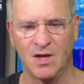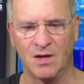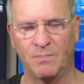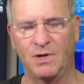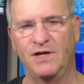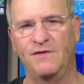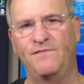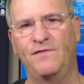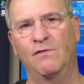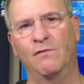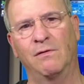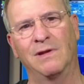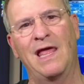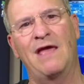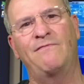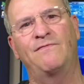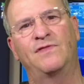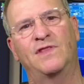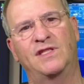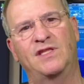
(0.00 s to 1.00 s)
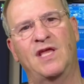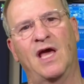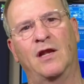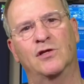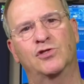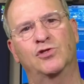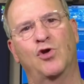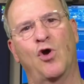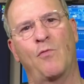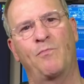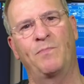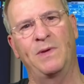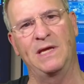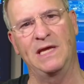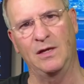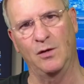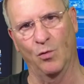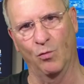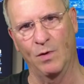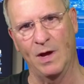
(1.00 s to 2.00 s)
But if you left the
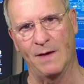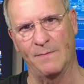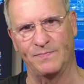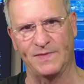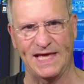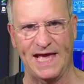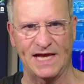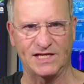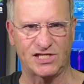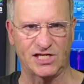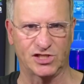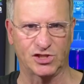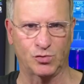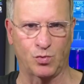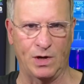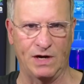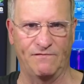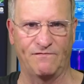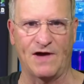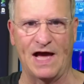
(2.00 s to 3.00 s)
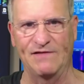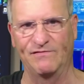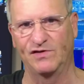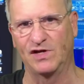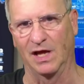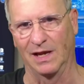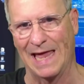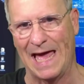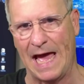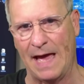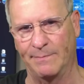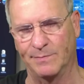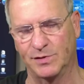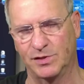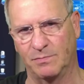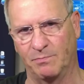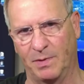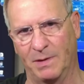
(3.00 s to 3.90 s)
telescoping whip, the SS25 collapsed,